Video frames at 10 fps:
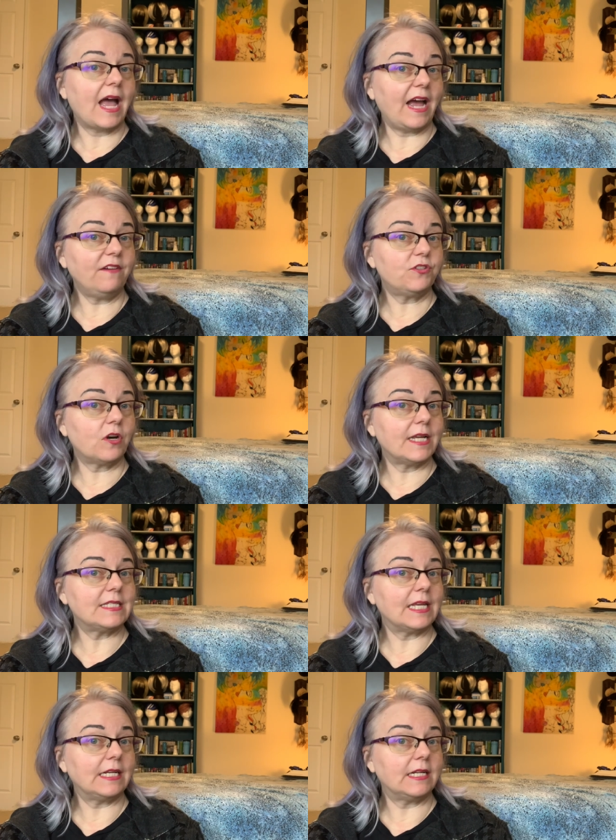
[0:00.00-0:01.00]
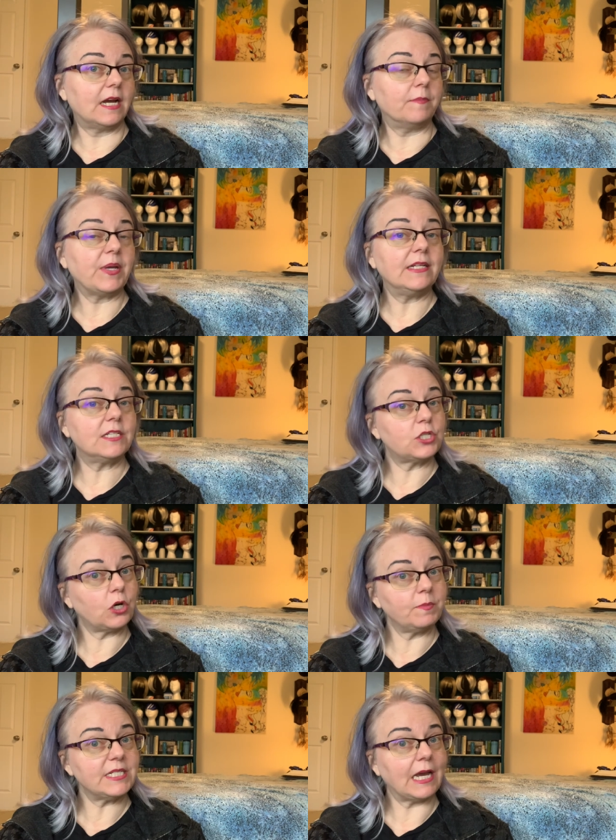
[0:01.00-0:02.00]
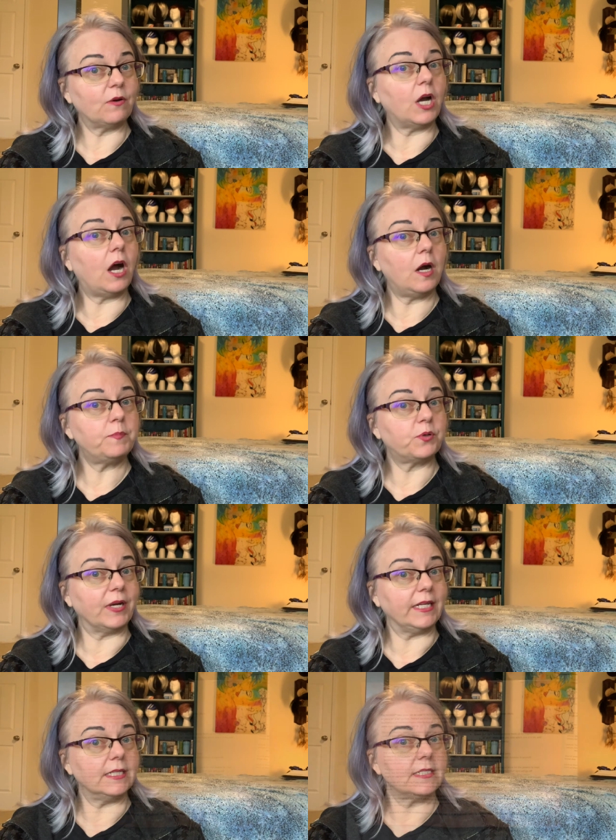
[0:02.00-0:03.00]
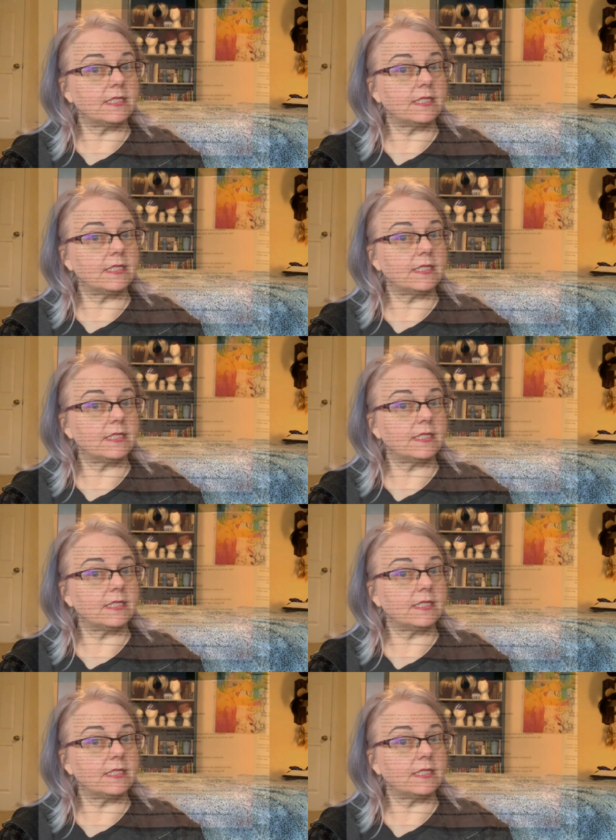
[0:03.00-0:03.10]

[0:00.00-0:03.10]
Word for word: After I set it up and determined how to operate it,